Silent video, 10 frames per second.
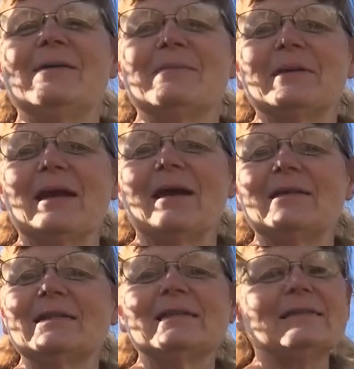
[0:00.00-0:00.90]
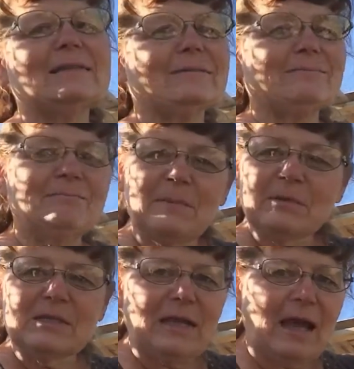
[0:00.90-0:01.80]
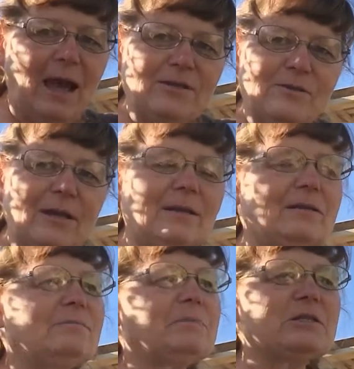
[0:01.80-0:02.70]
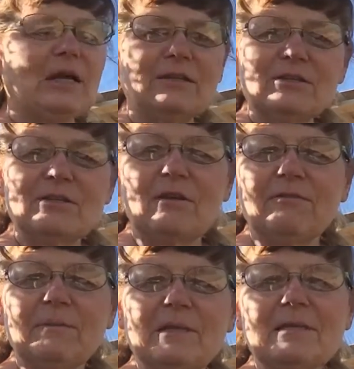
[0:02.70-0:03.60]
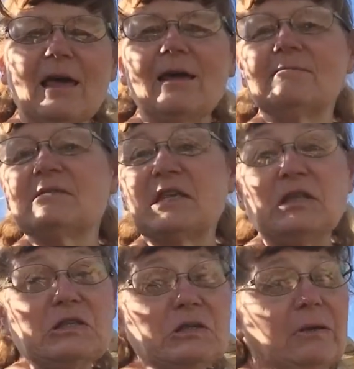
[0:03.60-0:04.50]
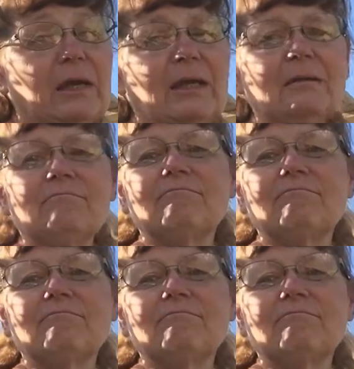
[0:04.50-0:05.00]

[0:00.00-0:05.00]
But yeah, just remember, stay hydrated, protect yourself from the sun, sunscreen,